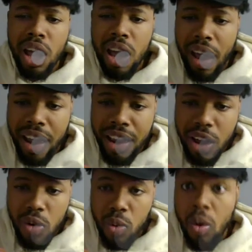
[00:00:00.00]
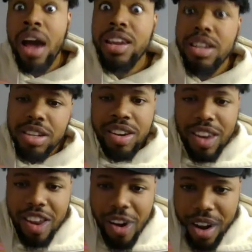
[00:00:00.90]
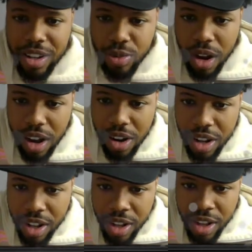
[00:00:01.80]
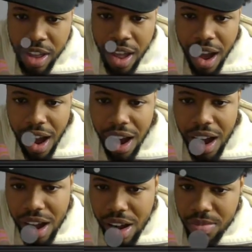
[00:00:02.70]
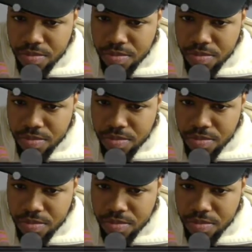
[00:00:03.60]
hey, yo, what? Yo, that's wild. Um,